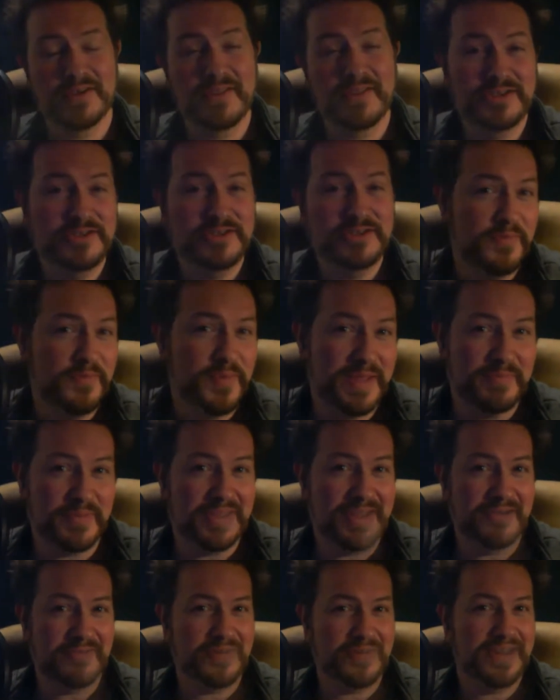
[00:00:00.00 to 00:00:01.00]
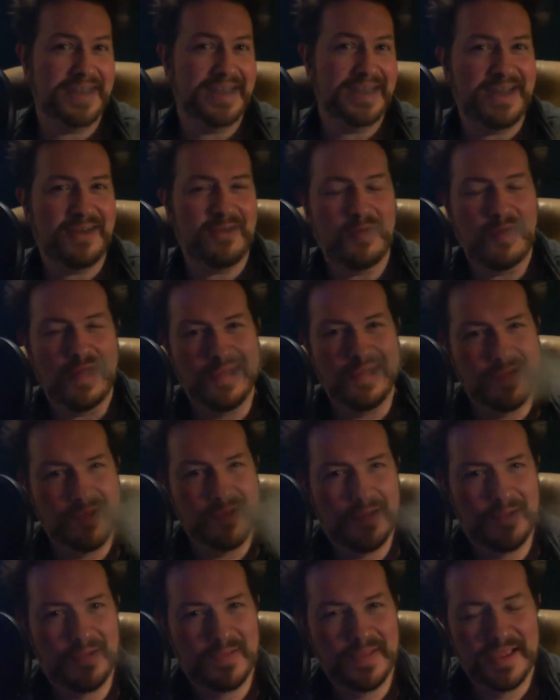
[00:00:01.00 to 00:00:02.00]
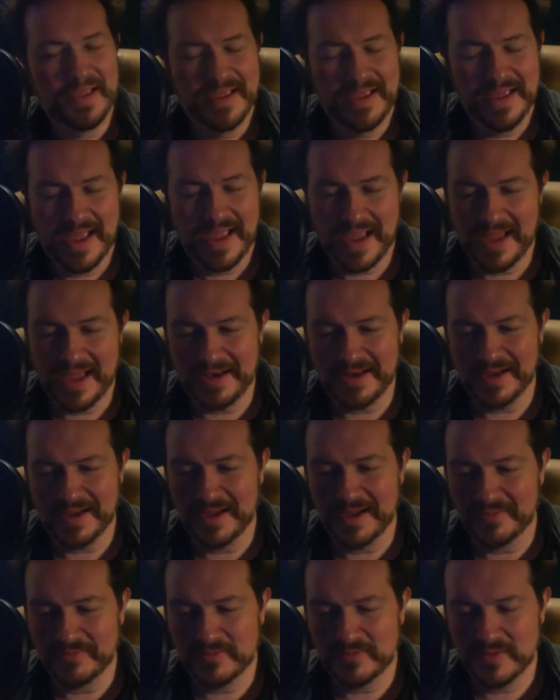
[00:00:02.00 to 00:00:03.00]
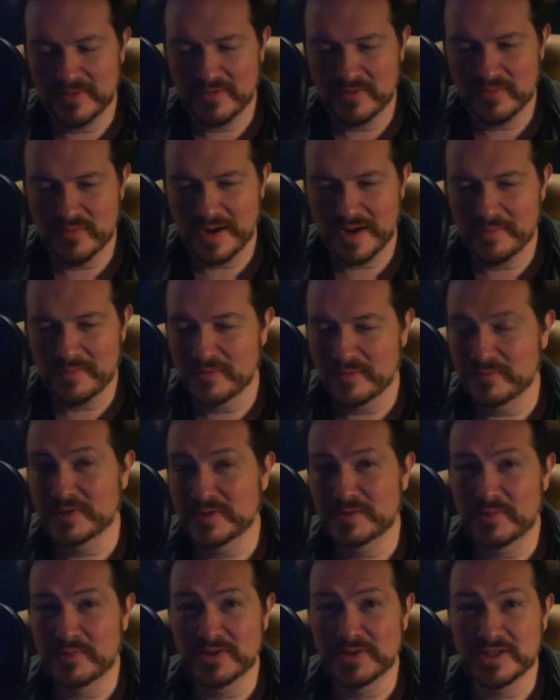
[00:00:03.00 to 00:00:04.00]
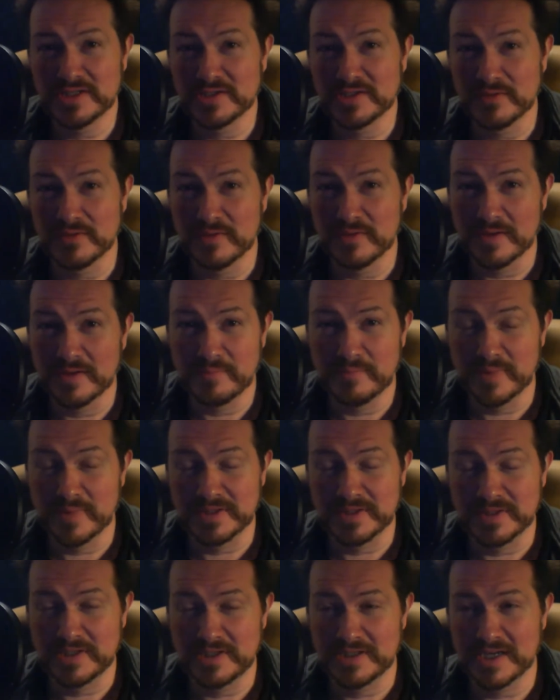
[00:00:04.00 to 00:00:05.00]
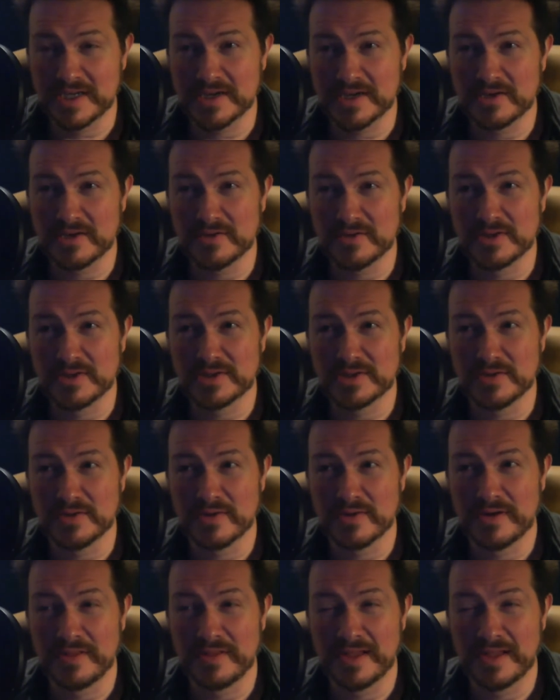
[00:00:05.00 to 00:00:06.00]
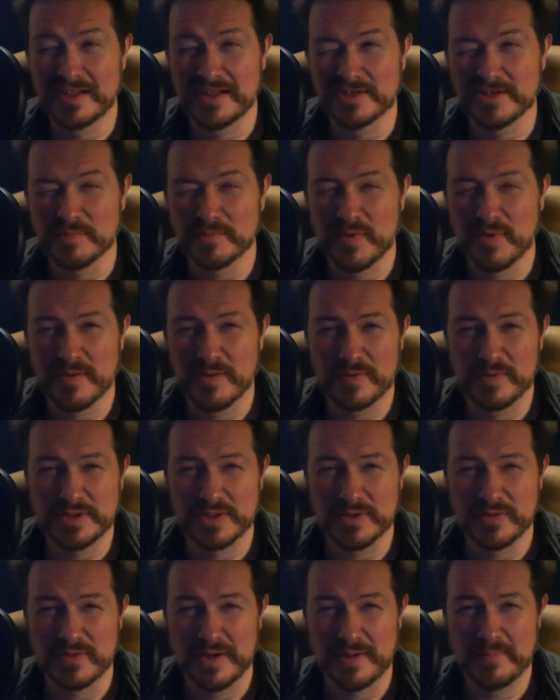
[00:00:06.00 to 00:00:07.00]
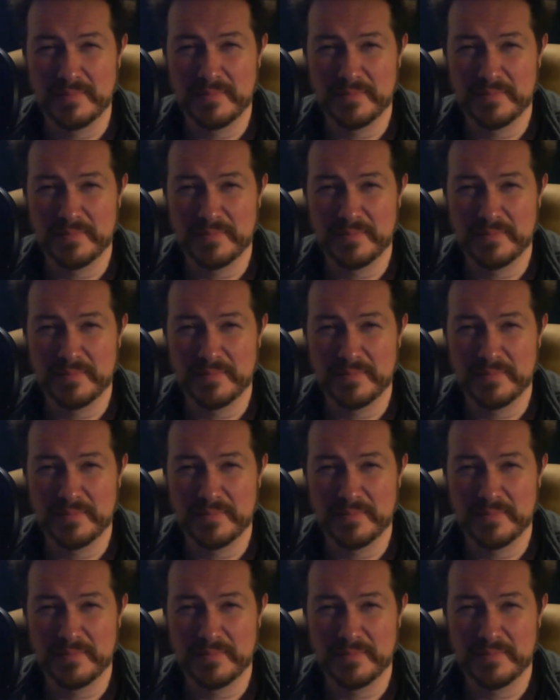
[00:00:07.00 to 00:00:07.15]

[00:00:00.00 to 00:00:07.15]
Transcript: only 2 people here right now, and Grandma was supposed to show up, but she's got to go to the store, and then she'll probably show up.